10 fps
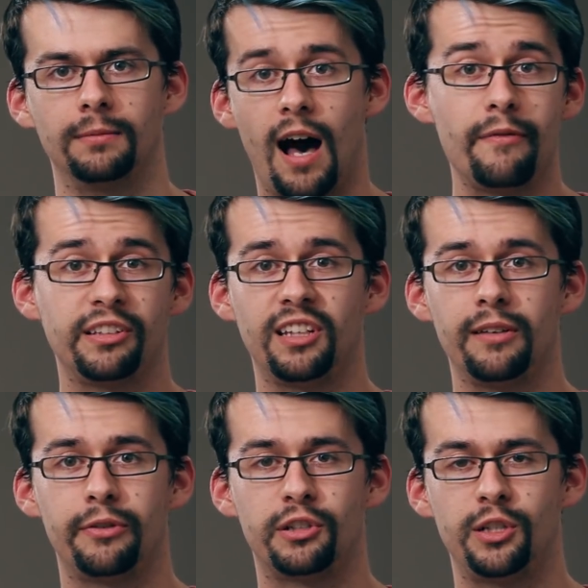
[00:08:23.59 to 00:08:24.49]
Obviously,
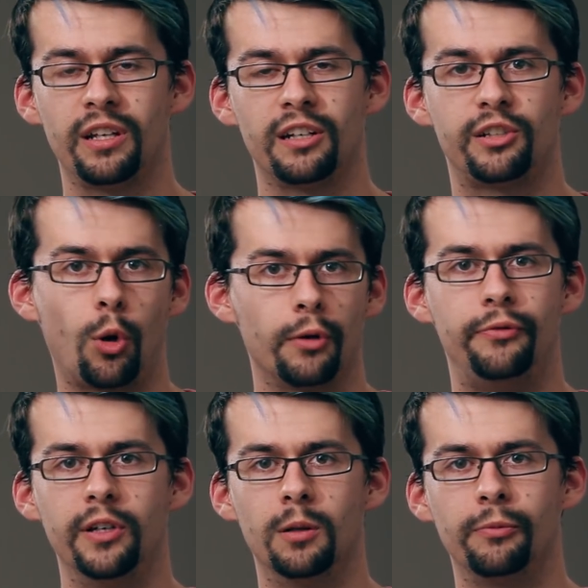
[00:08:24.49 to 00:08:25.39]
if you're shooting a short
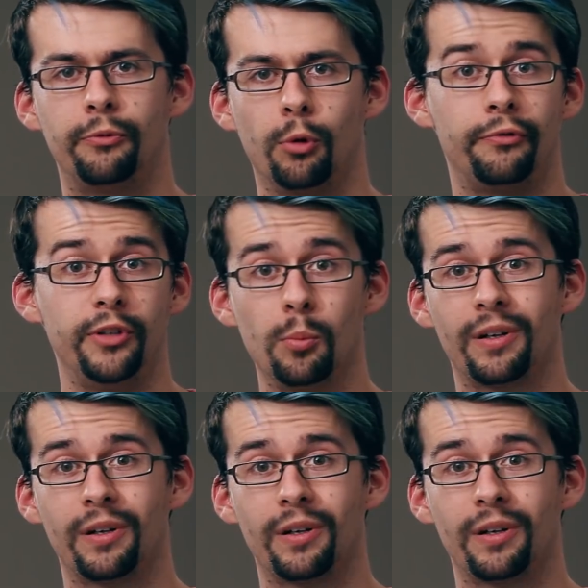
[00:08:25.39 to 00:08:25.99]
film for film